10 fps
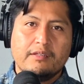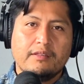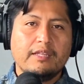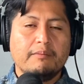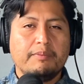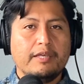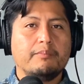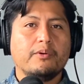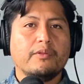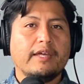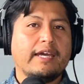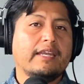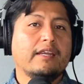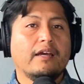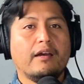the people
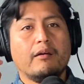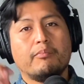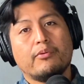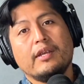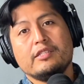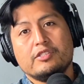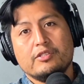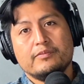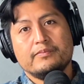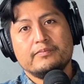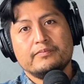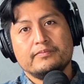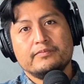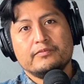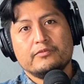that appraise you,
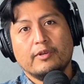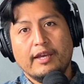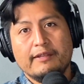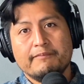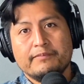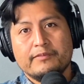right?